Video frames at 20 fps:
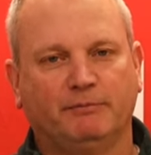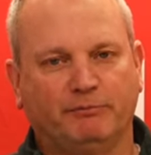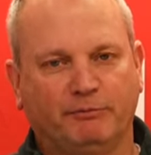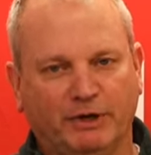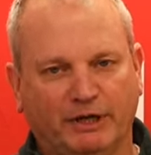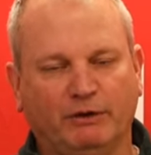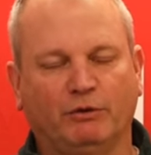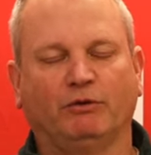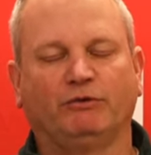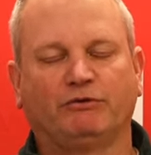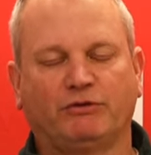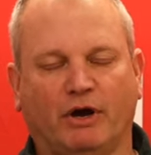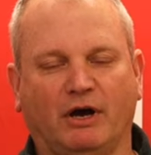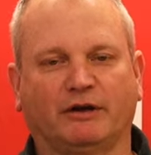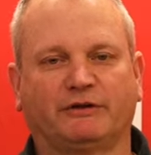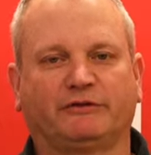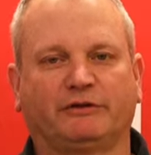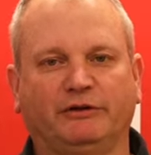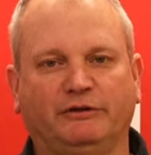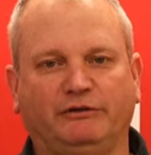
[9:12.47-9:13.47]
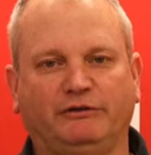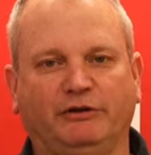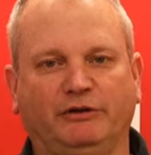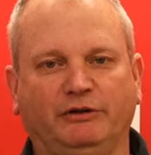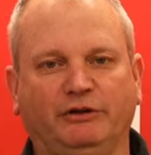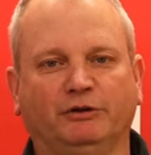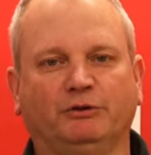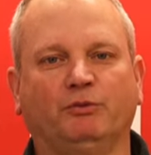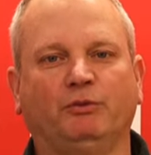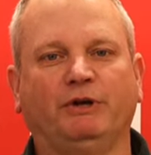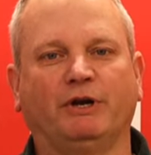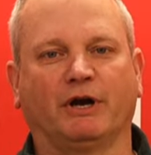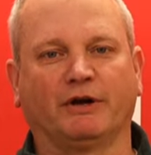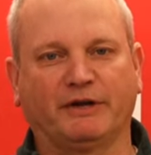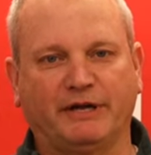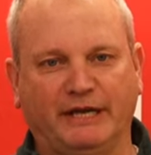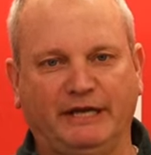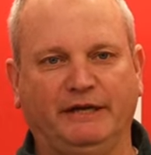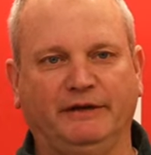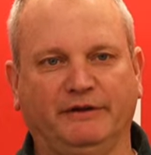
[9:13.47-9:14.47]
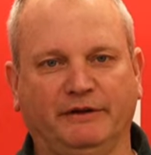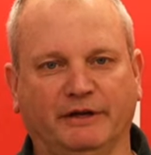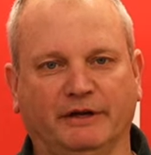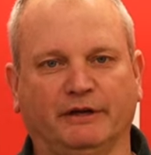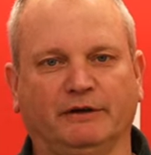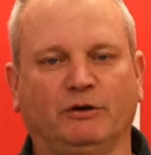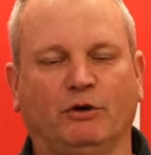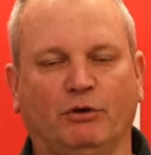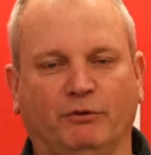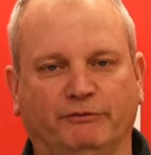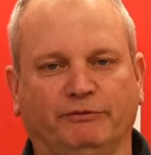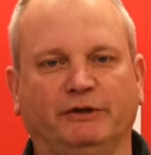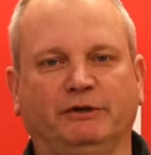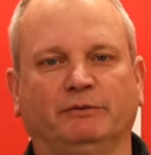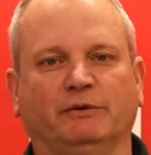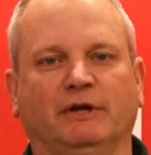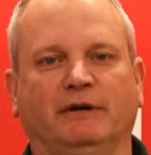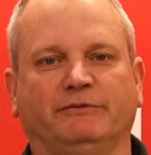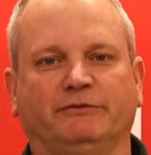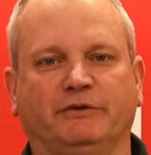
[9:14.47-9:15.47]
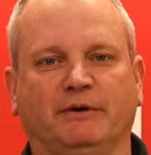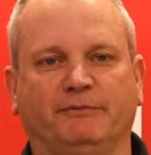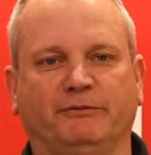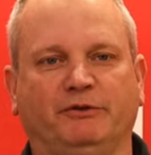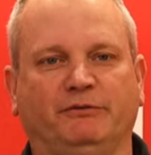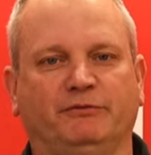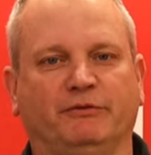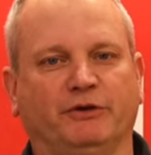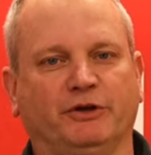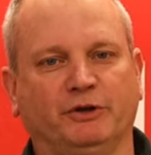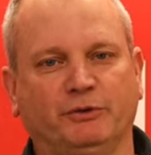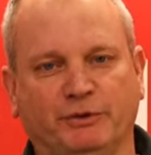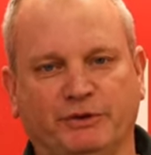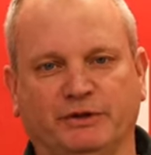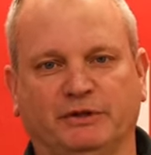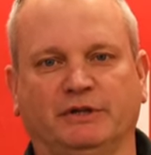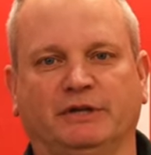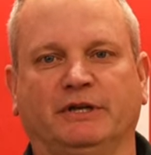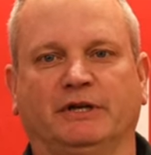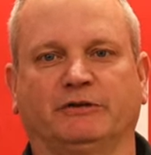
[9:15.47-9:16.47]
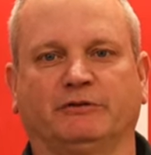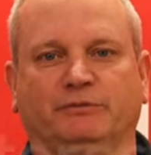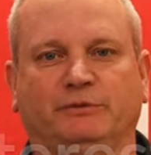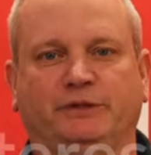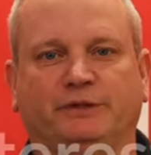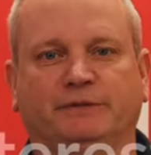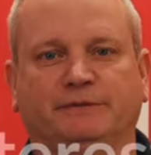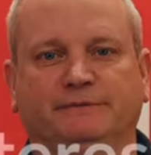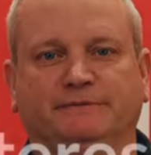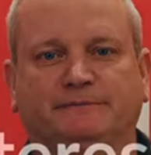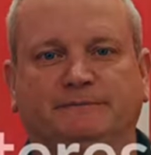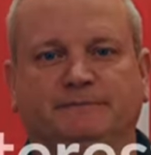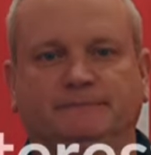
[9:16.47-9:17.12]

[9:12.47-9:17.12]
But talks continue. We are getting there, and hopefully we'll have something for you within the next week.